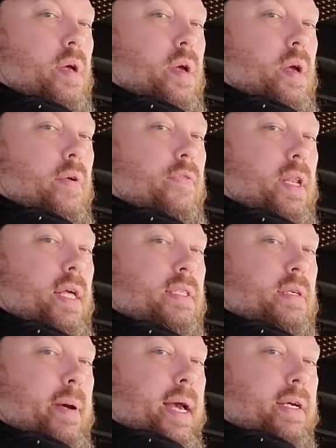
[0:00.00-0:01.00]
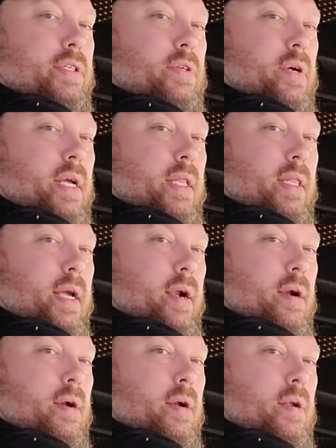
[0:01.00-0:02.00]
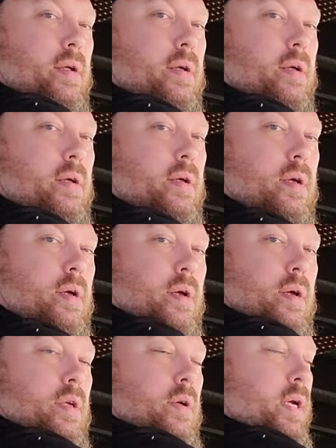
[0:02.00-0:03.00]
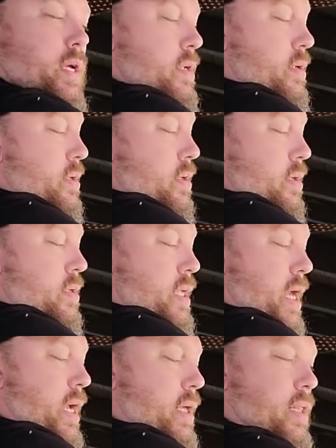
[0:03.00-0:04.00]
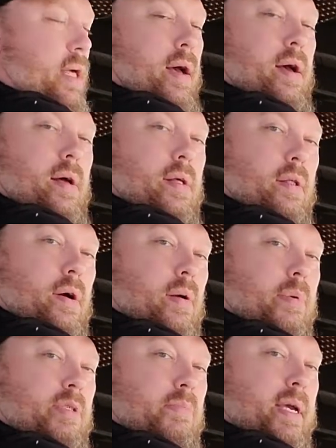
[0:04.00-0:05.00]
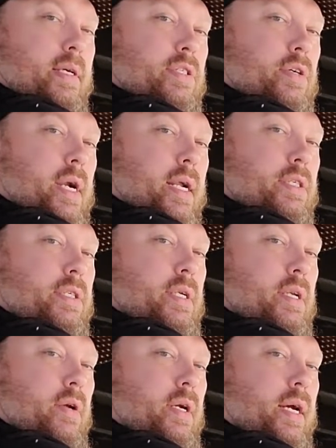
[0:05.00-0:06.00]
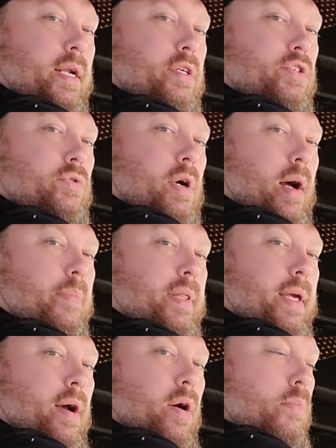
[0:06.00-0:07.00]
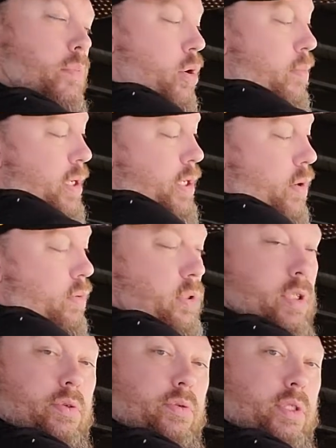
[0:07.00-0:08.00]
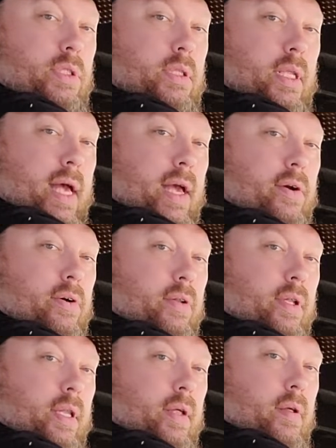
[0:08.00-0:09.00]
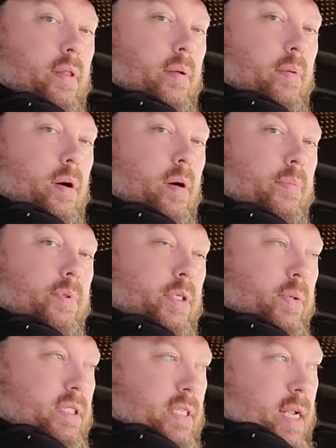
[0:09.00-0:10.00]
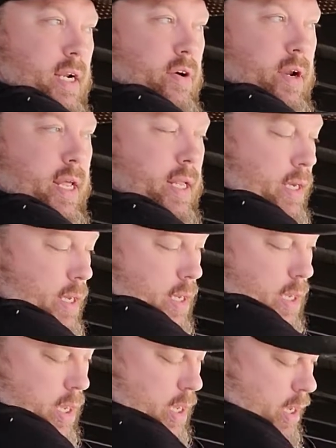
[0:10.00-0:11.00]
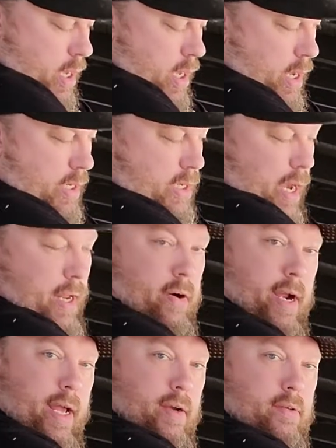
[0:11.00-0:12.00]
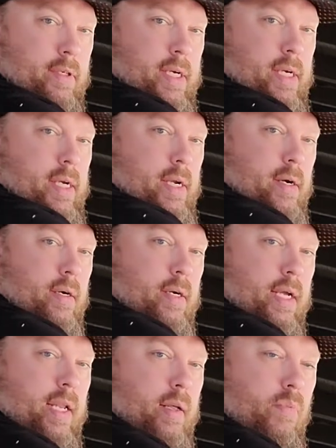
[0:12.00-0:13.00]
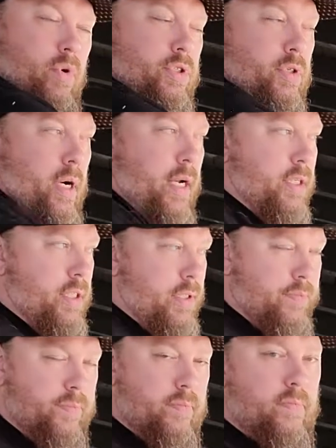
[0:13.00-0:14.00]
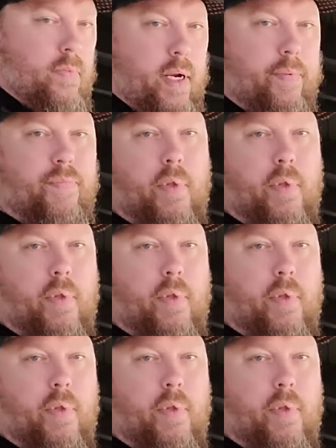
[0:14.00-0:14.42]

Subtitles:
if you need some extra in there, you can take the arm that's being stretched and you can kind of drop the elbow, but don't lose the angle on the palm. So it's kind of creating a tighter angle here and getting more stretch. Right?